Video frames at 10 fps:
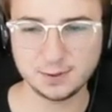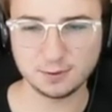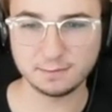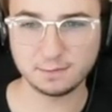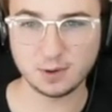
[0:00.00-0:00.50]

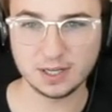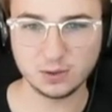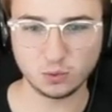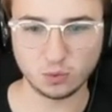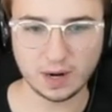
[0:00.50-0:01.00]
or front
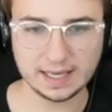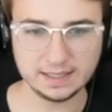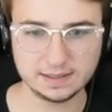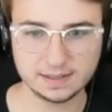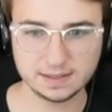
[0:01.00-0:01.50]

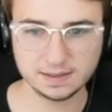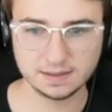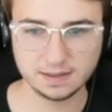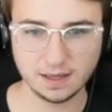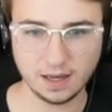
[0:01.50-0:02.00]
right
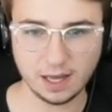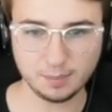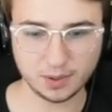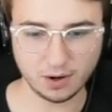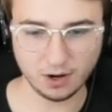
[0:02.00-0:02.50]

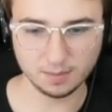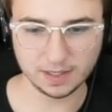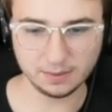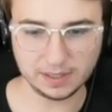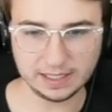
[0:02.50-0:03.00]
upper arm
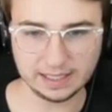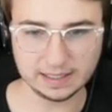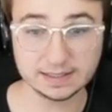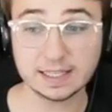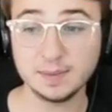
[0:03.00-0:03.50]
that we need.
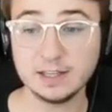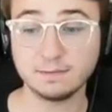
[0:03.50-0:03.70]
It's going to be the